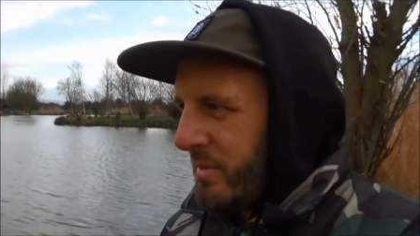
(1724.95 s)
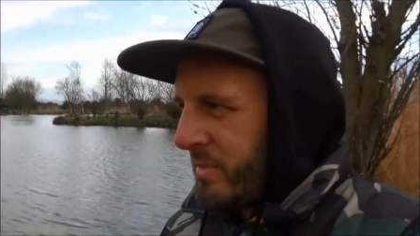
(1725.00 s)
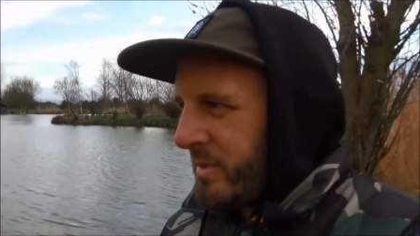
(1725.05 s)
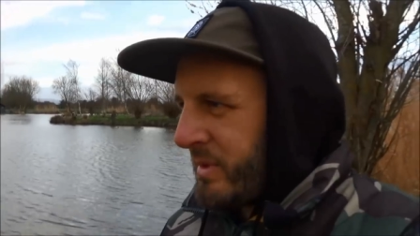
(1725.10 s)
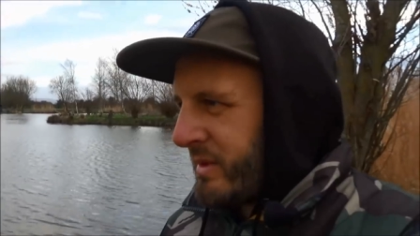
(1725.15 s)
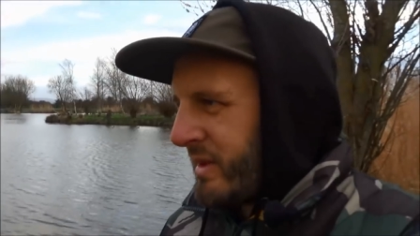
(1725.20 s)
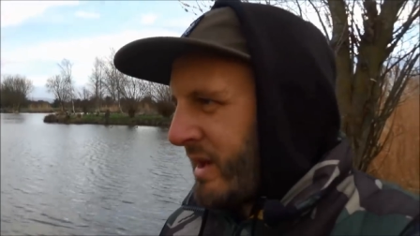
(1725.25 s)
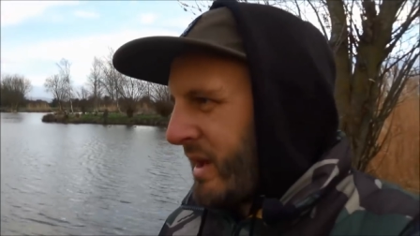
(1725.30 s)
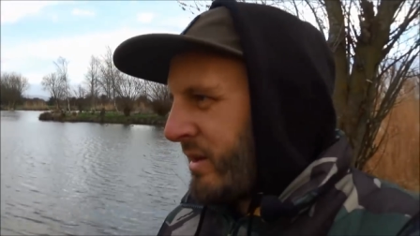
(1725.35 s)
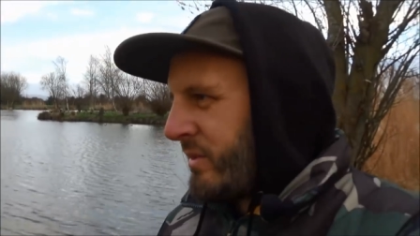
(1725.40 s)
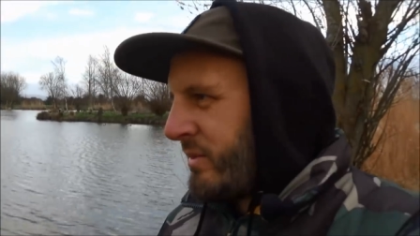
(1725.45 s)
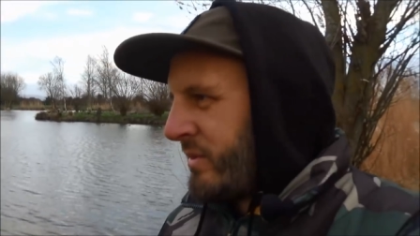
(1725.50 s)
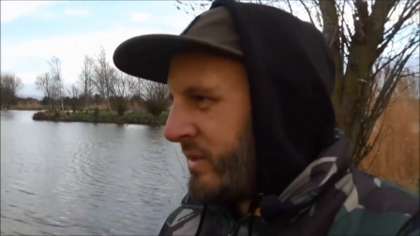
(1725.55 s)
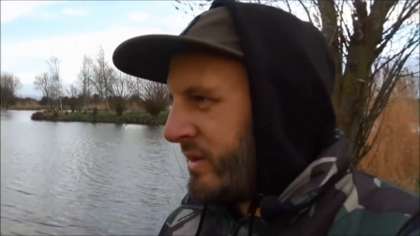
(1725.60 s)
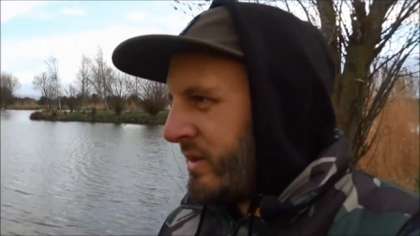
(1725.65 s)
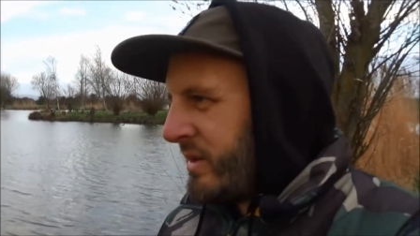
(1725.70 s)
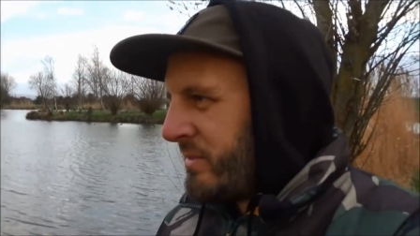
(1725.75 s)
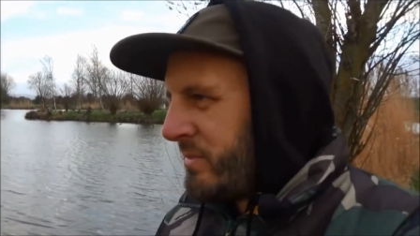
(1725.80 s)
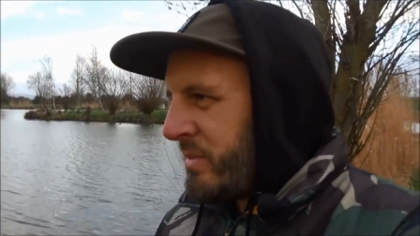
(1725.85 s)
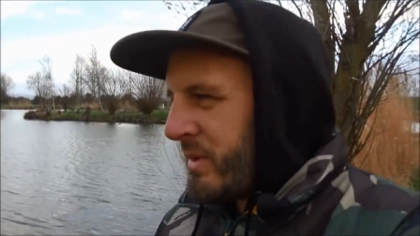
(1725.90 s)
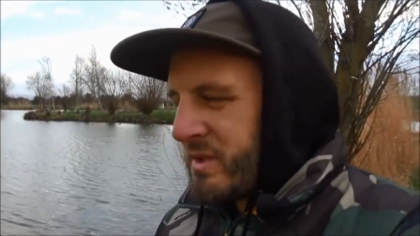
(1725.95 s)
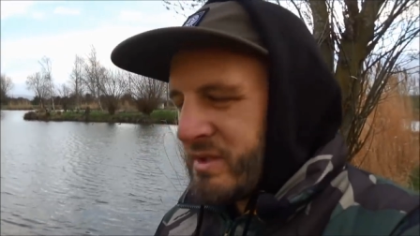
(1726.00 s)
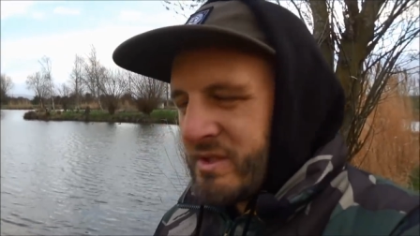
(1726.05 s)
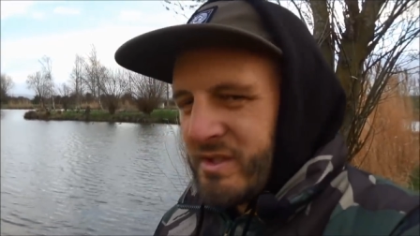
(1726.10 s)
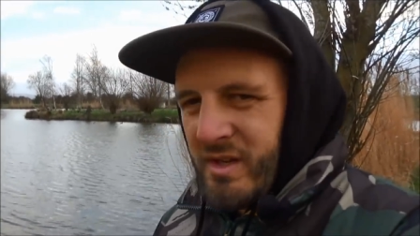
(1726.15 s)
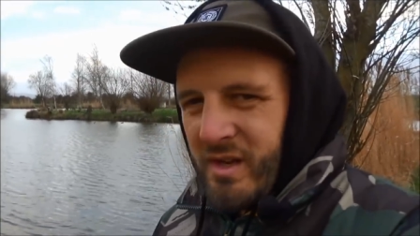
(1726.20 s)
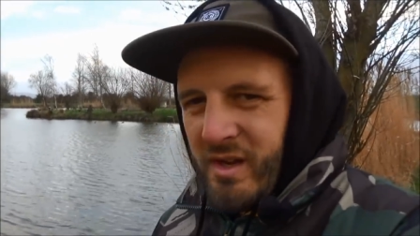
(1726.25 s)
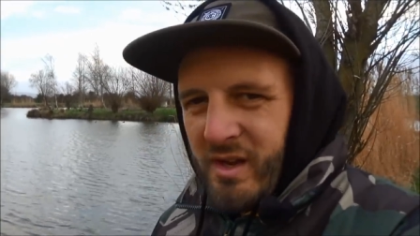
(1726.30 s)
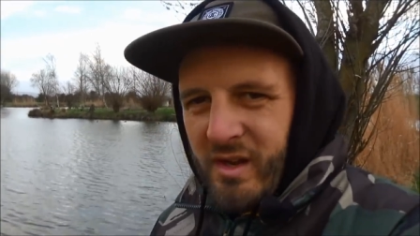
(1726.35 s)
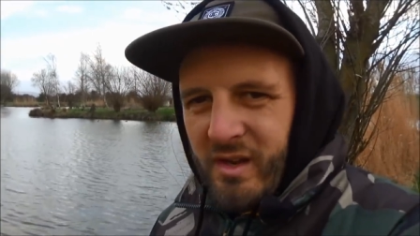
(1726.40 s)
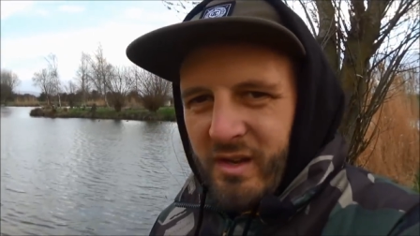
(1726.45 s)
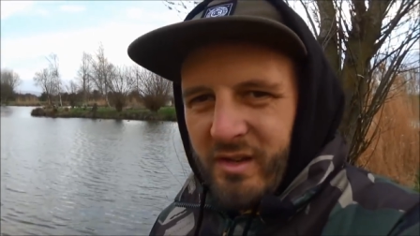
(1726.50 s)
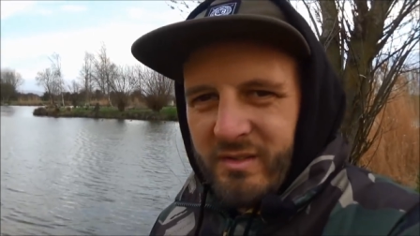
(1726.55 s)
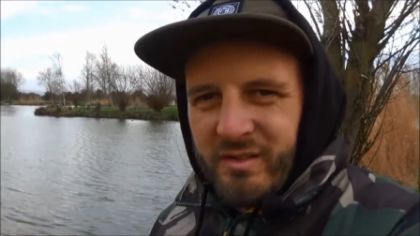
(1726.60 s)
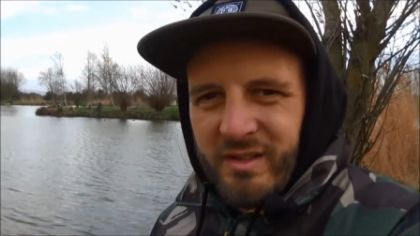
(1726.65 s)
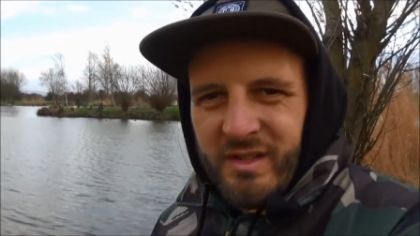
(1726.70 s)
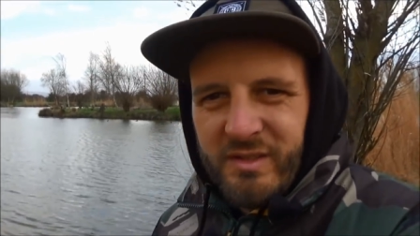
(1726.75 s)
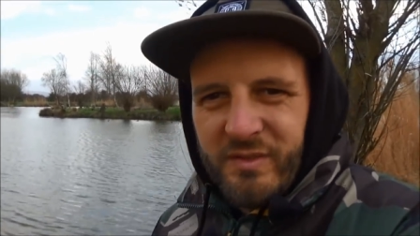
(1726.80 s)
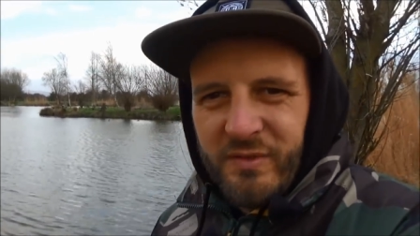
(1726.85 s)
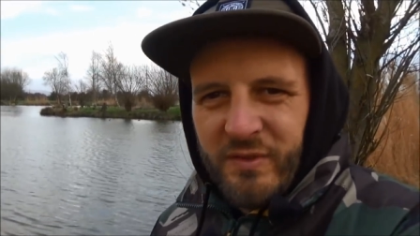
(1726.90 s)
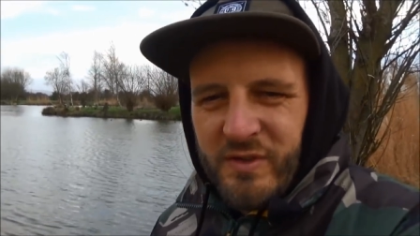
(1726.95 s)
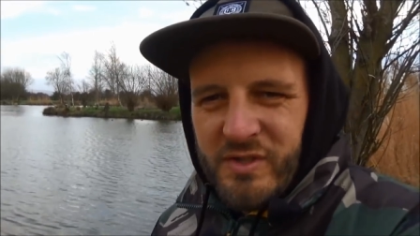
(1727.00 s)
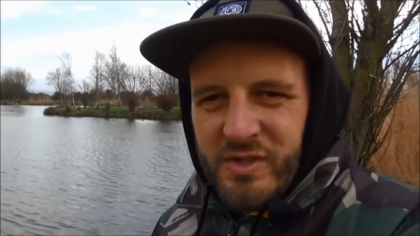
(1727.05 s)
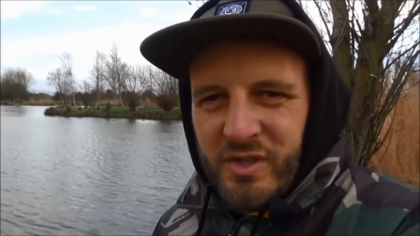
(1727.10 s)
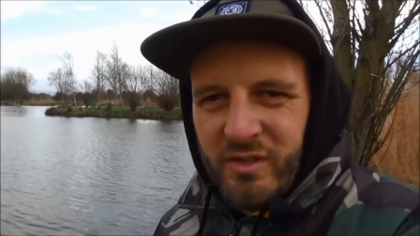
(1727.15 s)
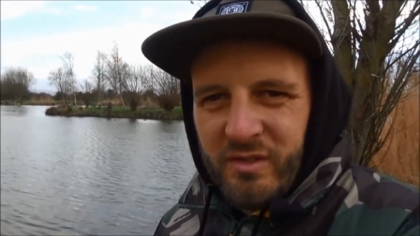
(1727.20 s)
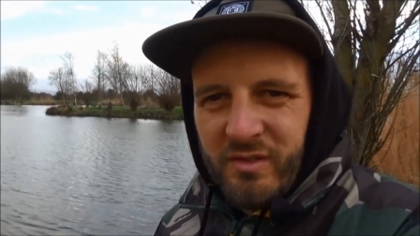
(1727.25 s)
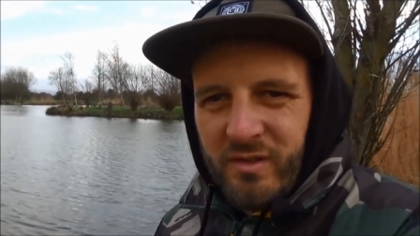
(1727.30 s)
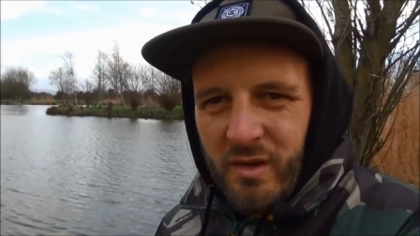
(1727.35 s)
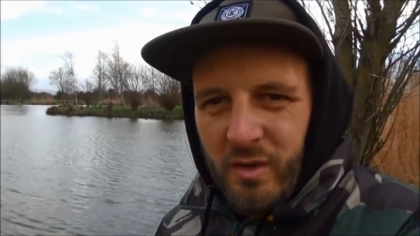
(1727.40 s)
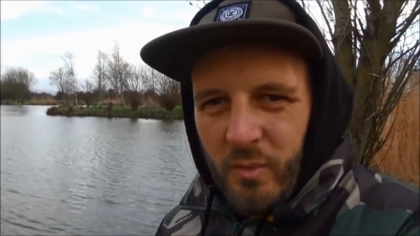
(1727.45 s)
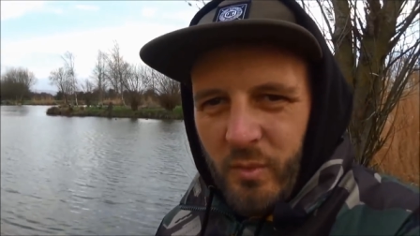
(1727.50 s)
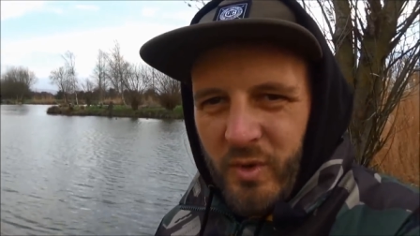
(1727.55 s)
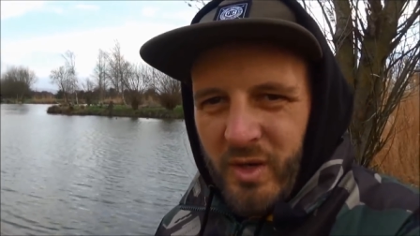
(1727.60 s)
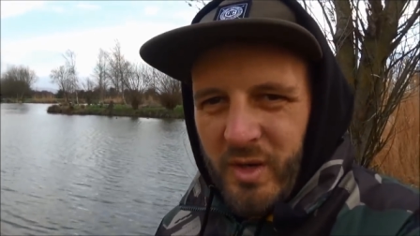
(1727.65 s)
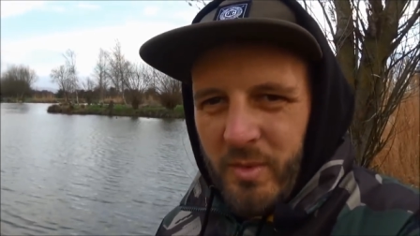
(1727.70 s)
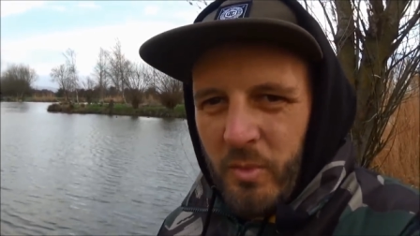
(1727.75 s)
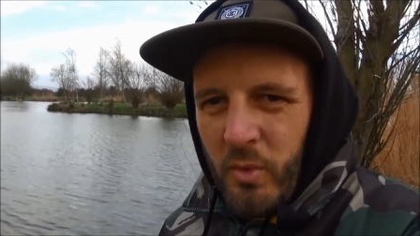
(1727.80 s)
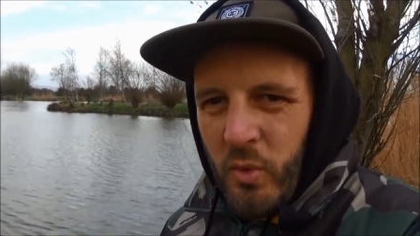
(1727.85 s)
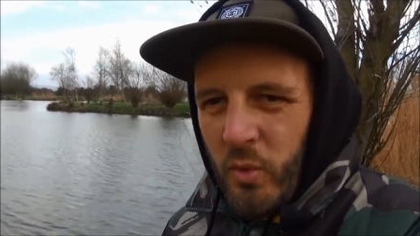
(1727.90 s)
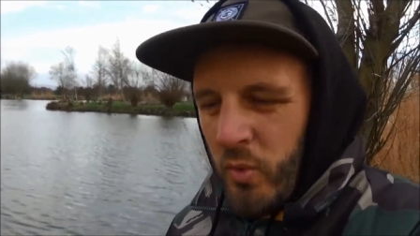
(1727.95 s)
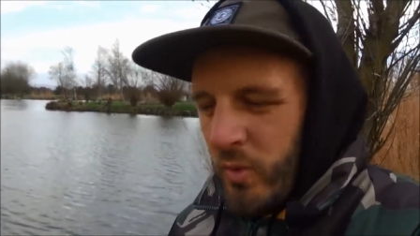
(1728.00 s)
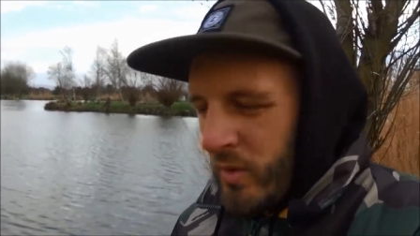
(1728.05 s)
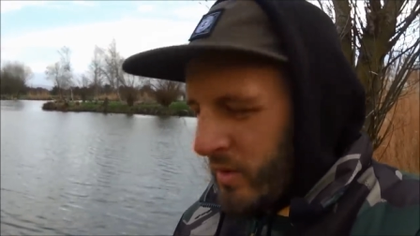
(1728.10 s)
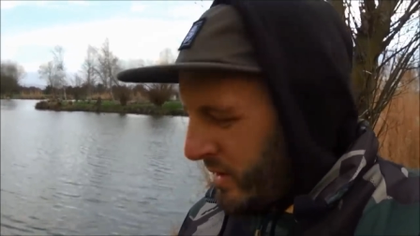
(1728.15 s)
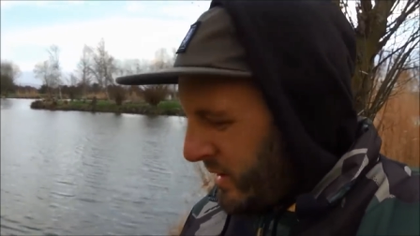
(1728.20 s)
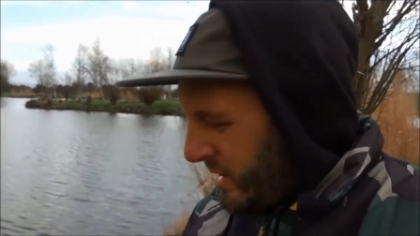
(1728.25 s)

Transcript: but that's fishing, can't win them all.